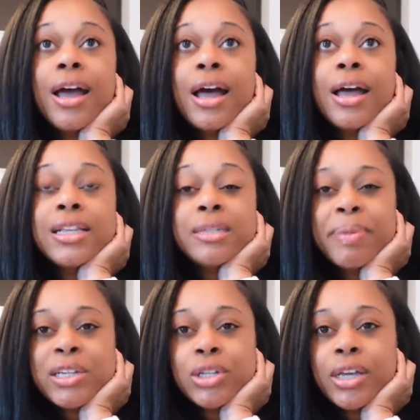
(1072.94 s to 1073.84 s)
uh,
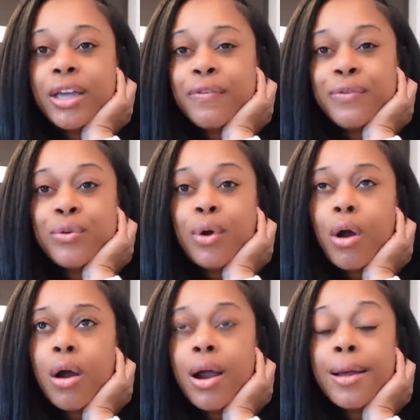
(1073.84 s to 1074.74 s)
especially if you
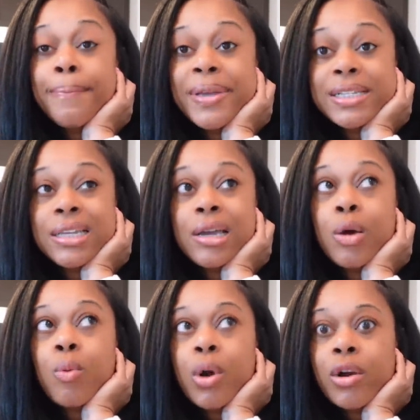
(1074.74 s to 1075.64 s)
are a busy
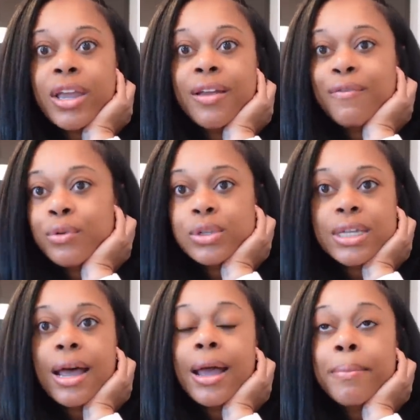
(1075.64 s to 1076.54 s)
working
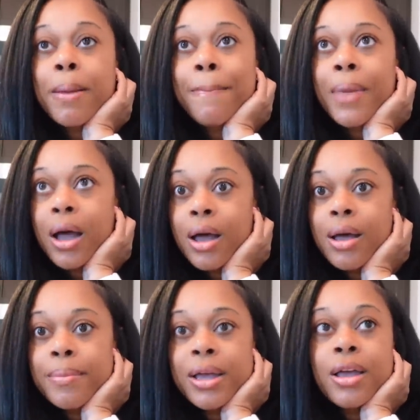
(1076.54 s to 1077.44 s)
full-time
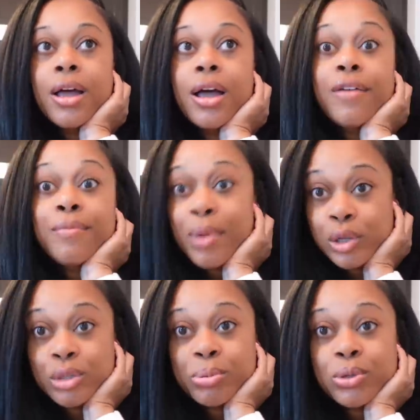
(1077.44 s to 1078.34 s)
mom of
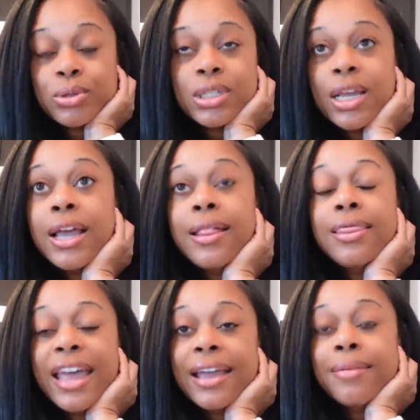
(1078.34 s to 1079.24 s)
multiples
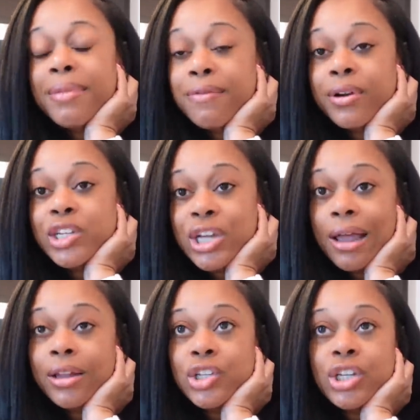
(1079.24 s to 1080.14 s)
that can be very
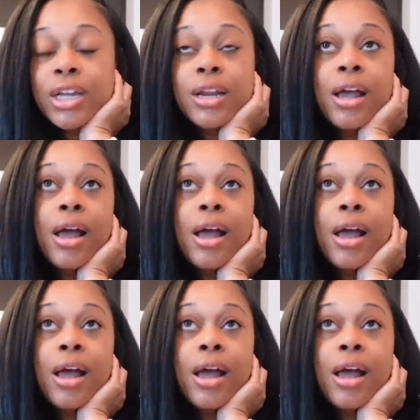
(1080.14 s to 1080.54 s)
challenging